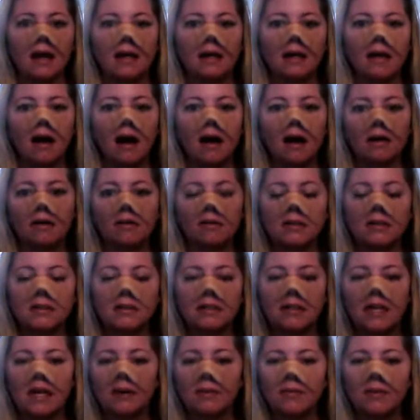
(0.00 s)
not only
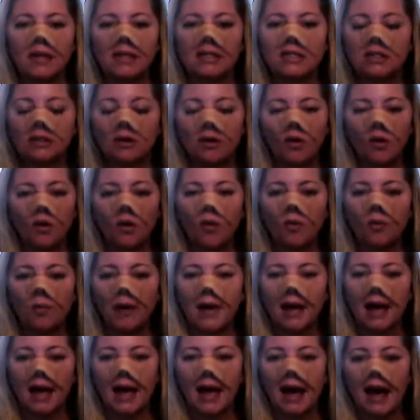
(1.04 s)
did I reach goal,
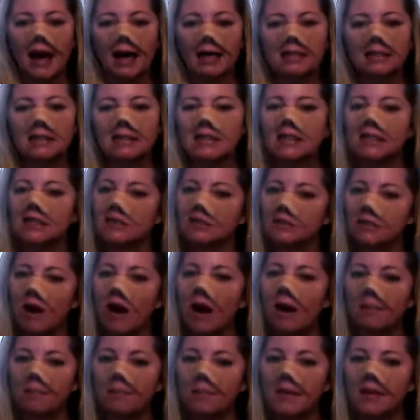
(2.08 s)
but I actually
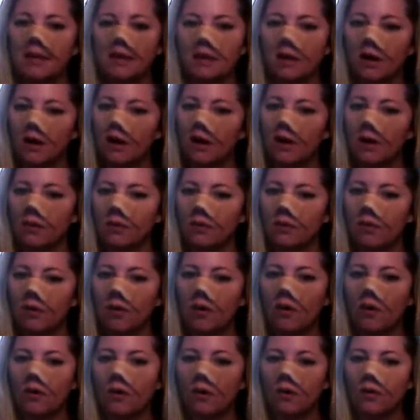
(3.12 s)
dropped below
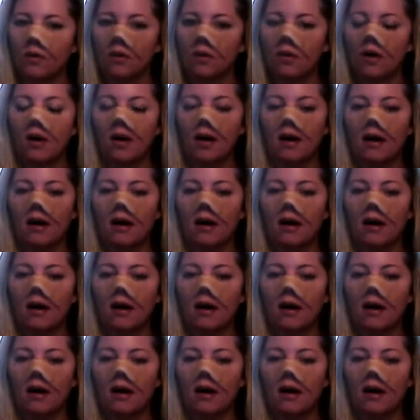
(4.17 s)
goal